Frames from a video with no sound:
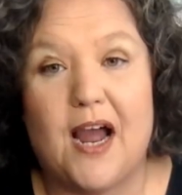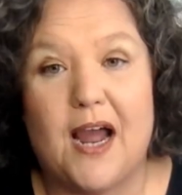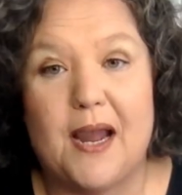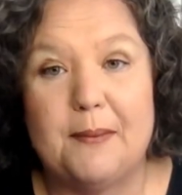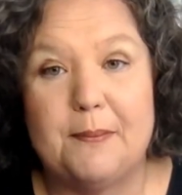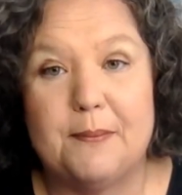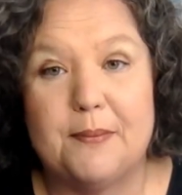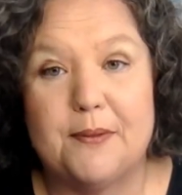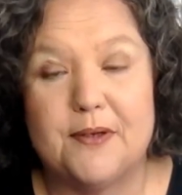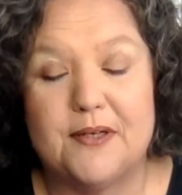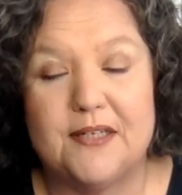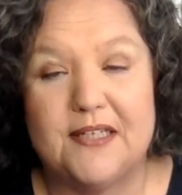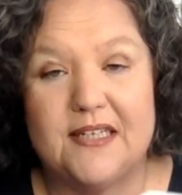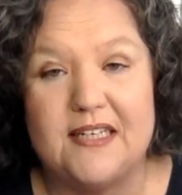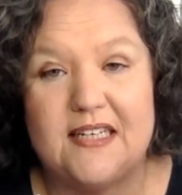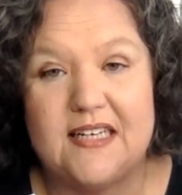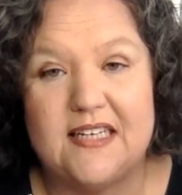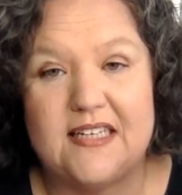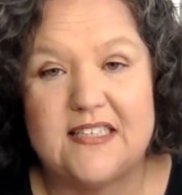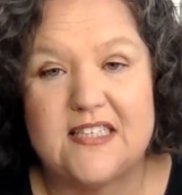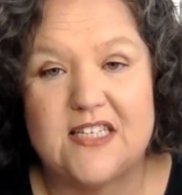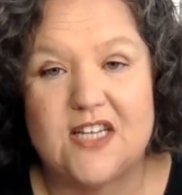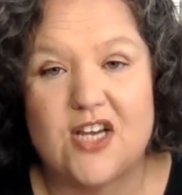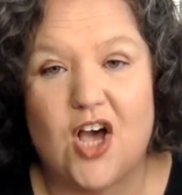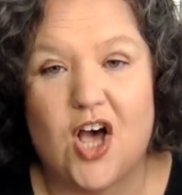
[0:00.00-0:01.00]
I printed
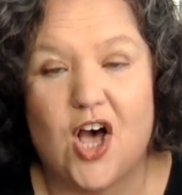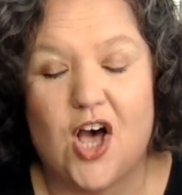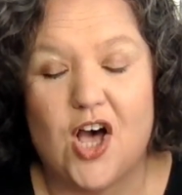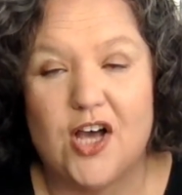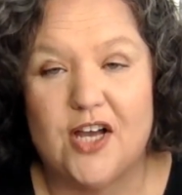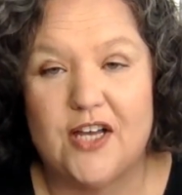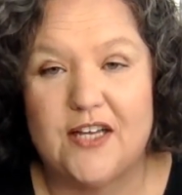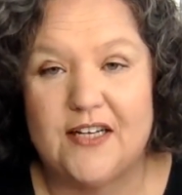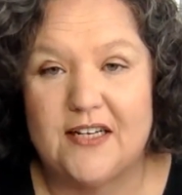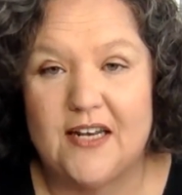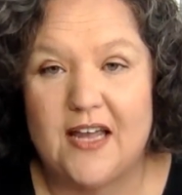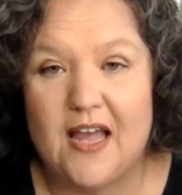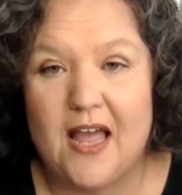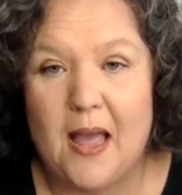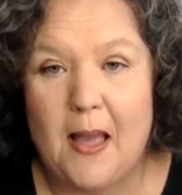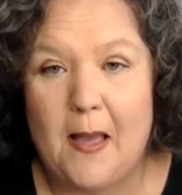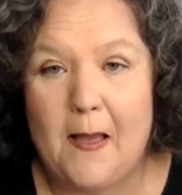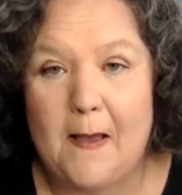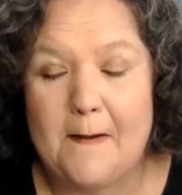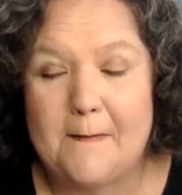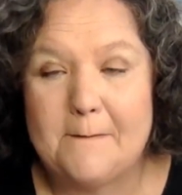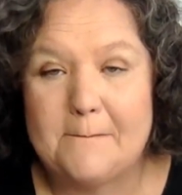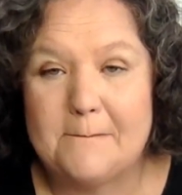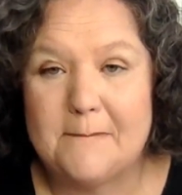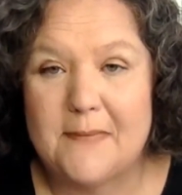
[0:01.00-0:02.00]
it on
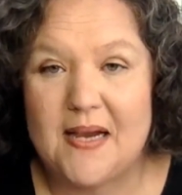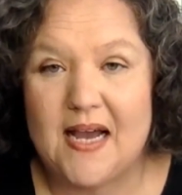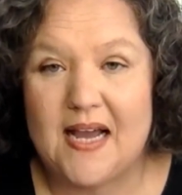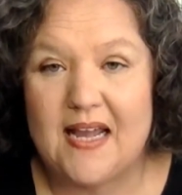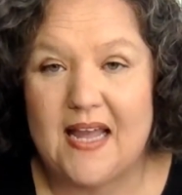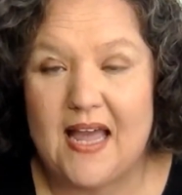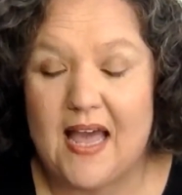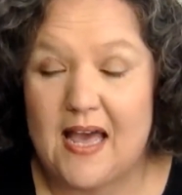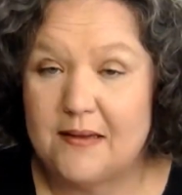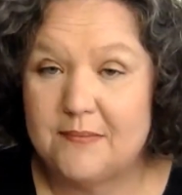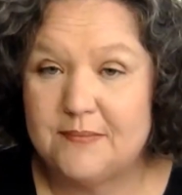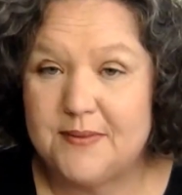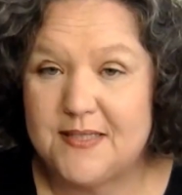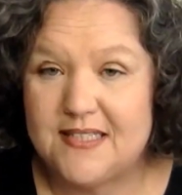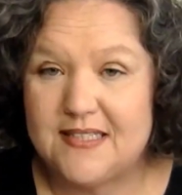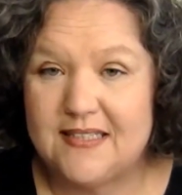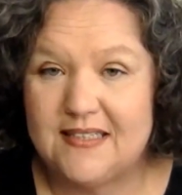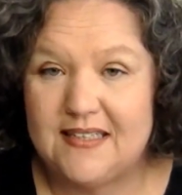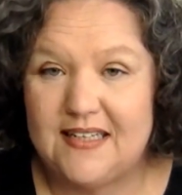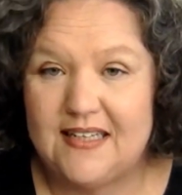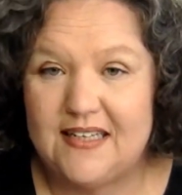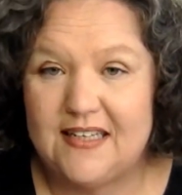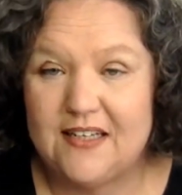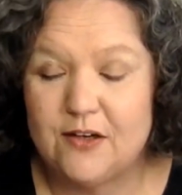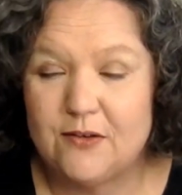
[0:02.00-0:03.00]
my
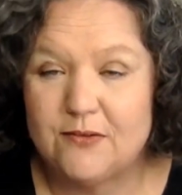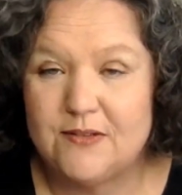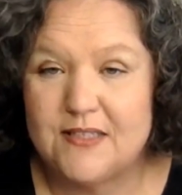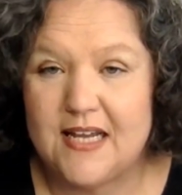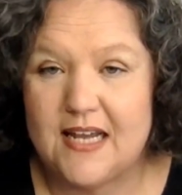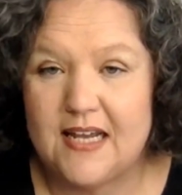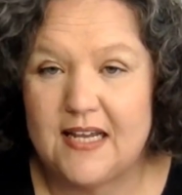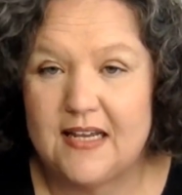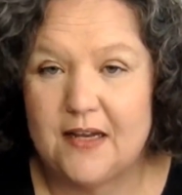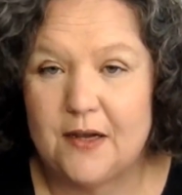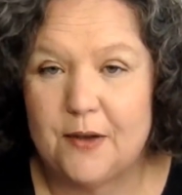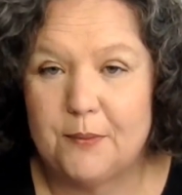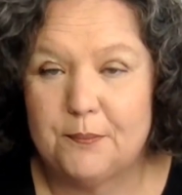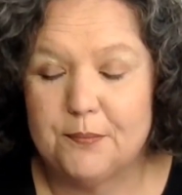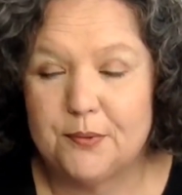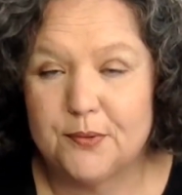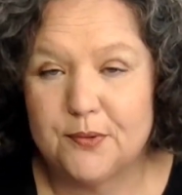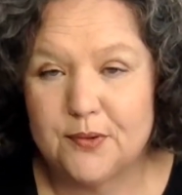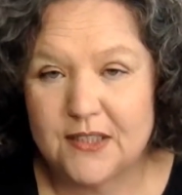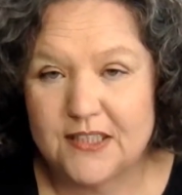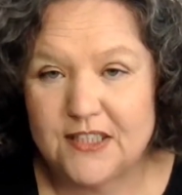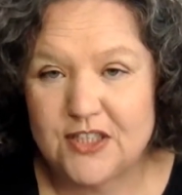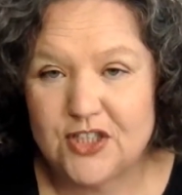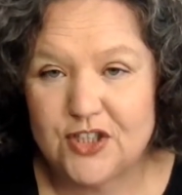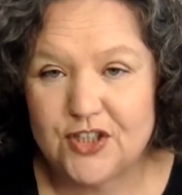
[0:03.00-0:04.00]
Epson EcoTake
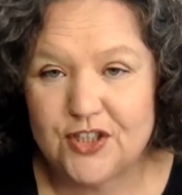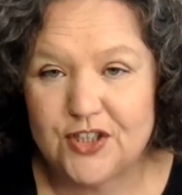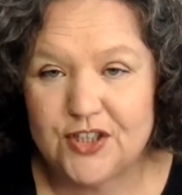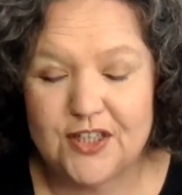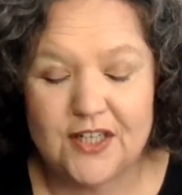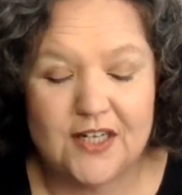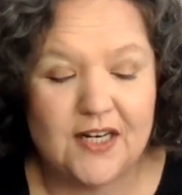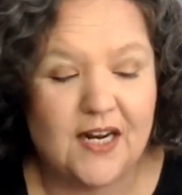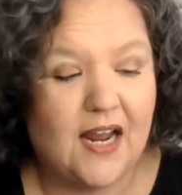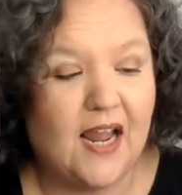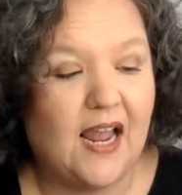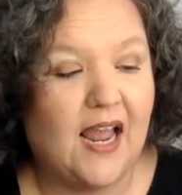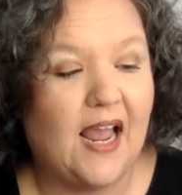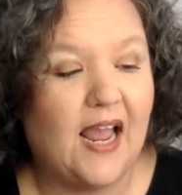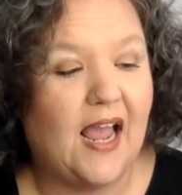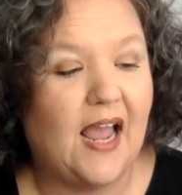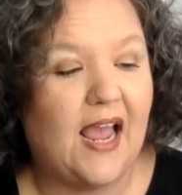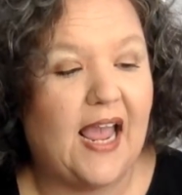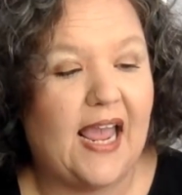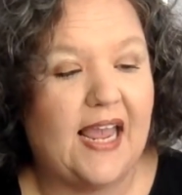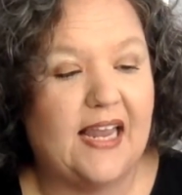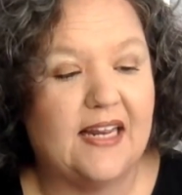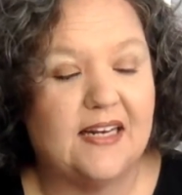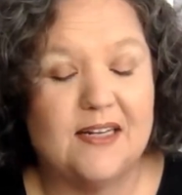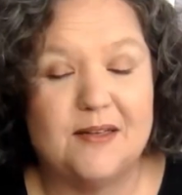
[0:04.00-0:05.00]
printer,
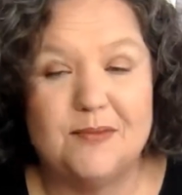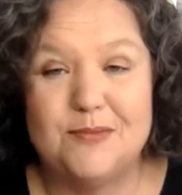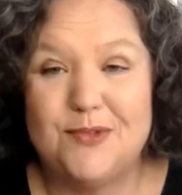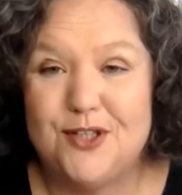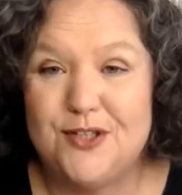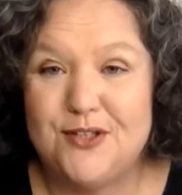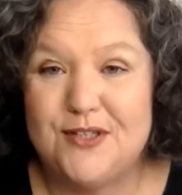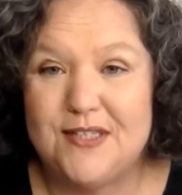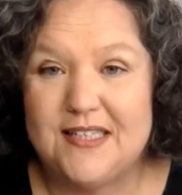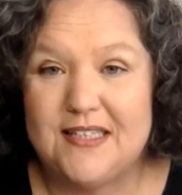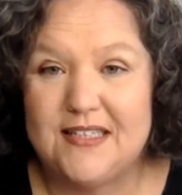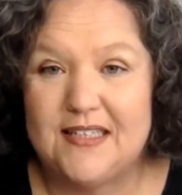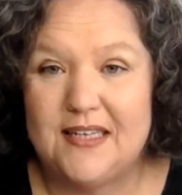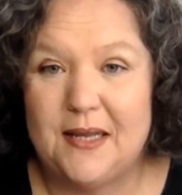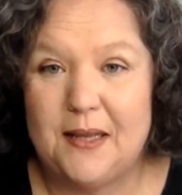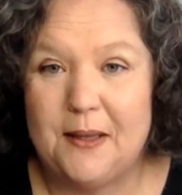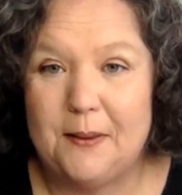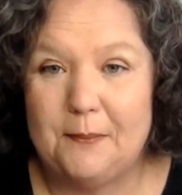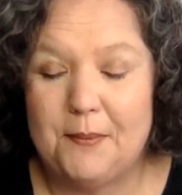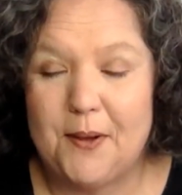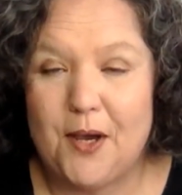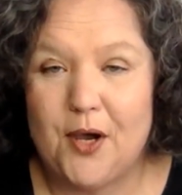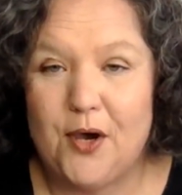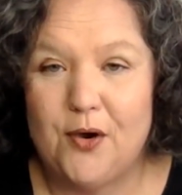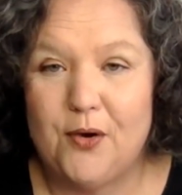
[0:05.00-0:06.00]
and I'm using
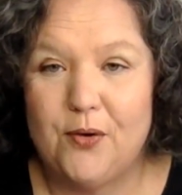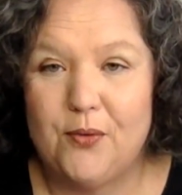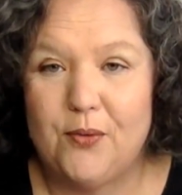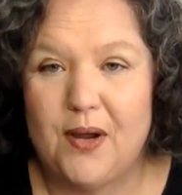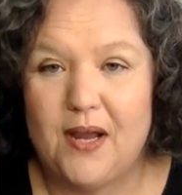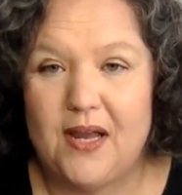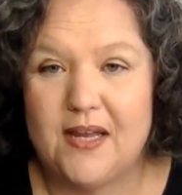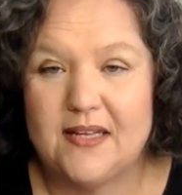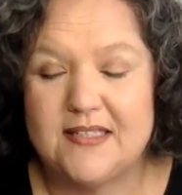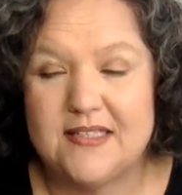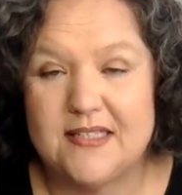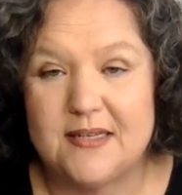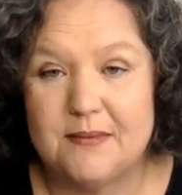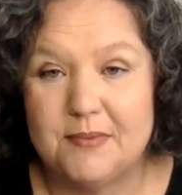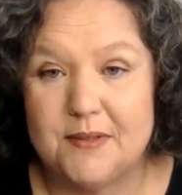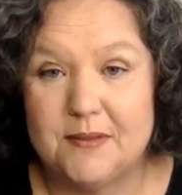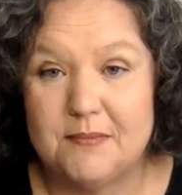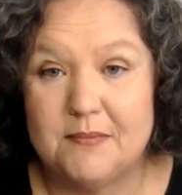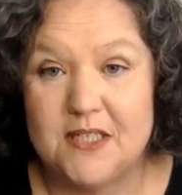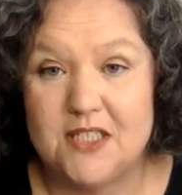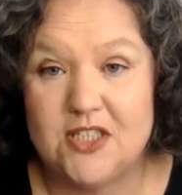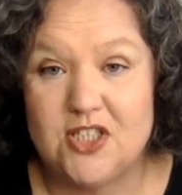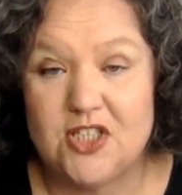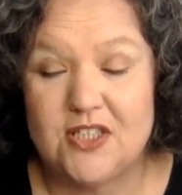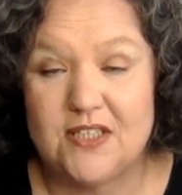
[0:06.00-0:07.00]
Hippo
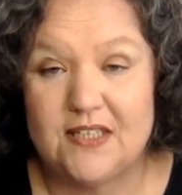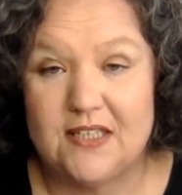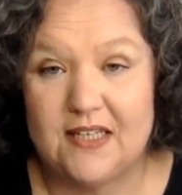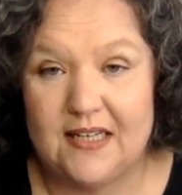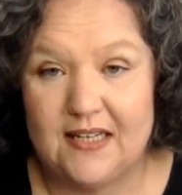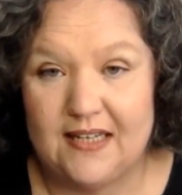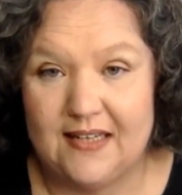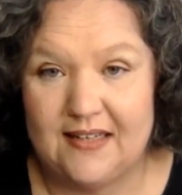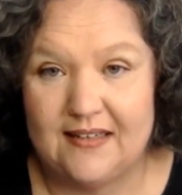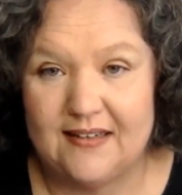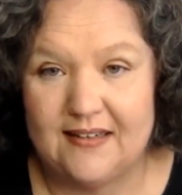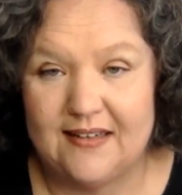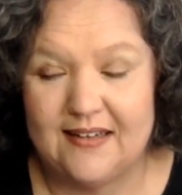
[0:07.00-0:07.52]
sublimation ink.